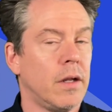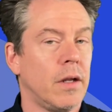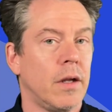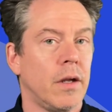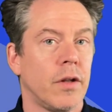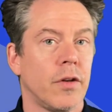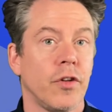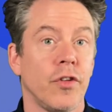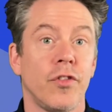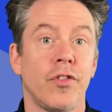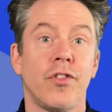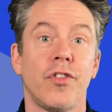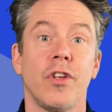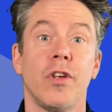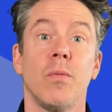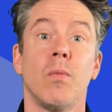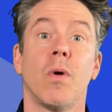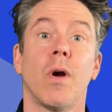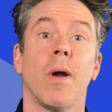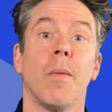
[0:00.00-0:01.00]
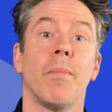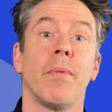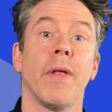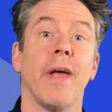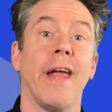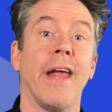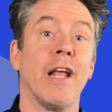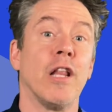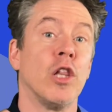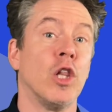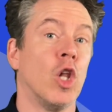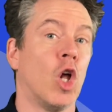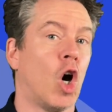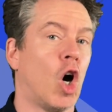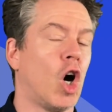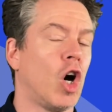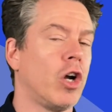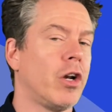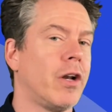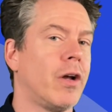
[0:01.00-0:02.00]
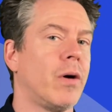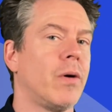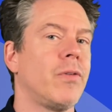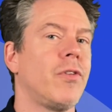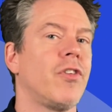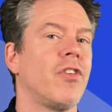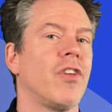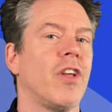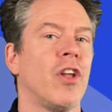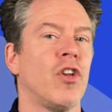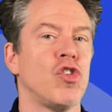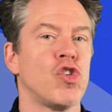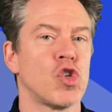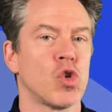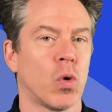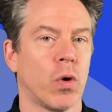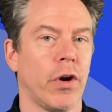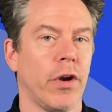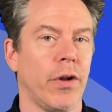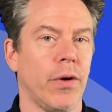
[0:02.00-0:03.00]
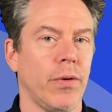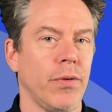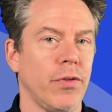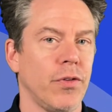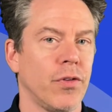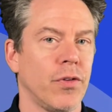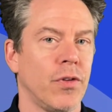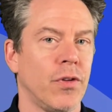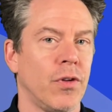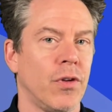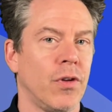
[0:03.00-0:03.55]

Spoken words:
Do you see where I'm playing long notes and short notes?